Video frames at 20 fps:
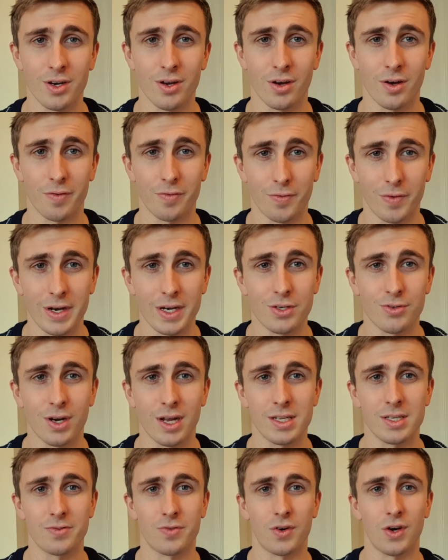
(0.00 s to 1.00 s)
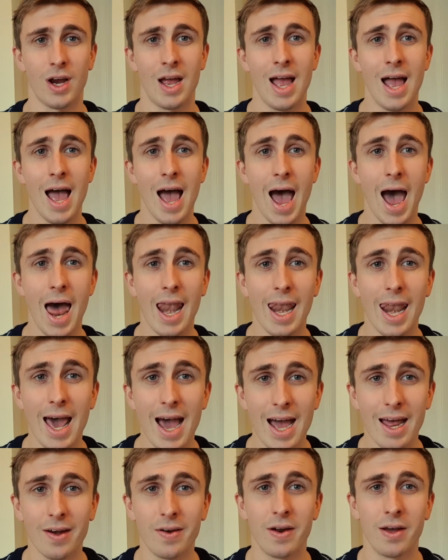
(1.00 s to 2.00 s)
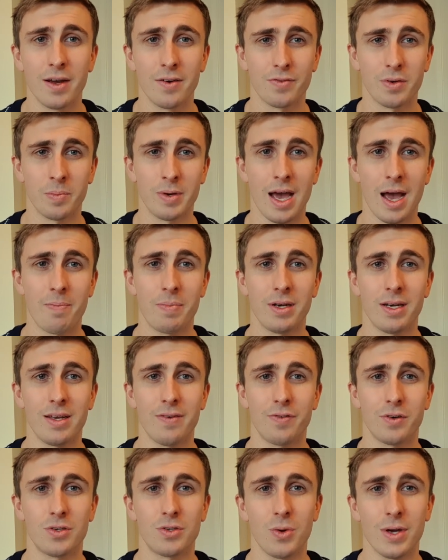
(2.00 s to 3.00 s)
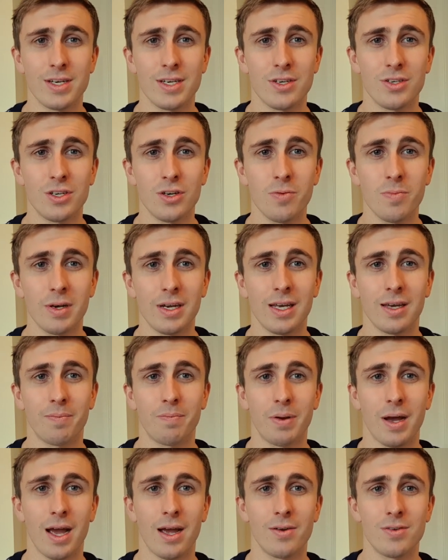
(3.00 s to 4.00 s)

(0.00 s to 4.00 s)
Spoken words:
on a free transfer, Alan from Napoli for £22 million,